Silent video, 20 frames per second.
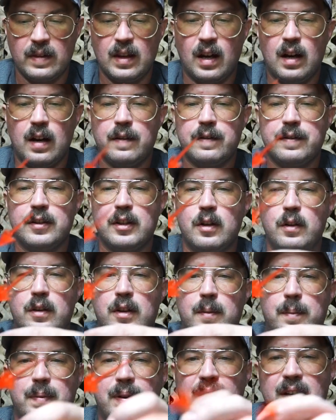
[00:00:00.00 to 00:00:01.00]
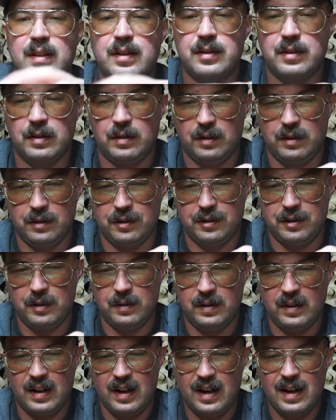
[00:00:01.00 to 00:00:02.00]
Of note, the pistols
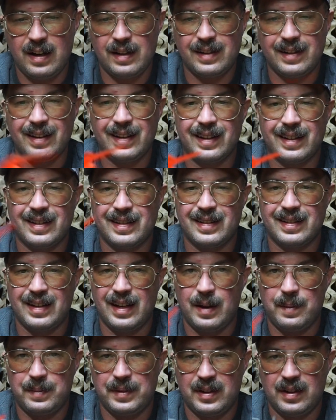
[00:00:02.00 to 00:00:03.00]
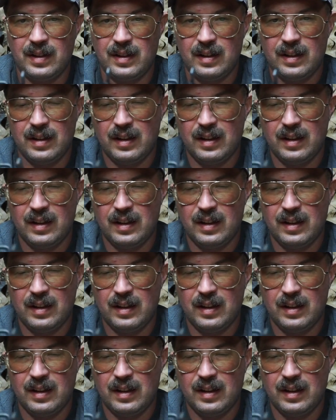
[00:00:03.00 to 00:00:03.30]
do not accept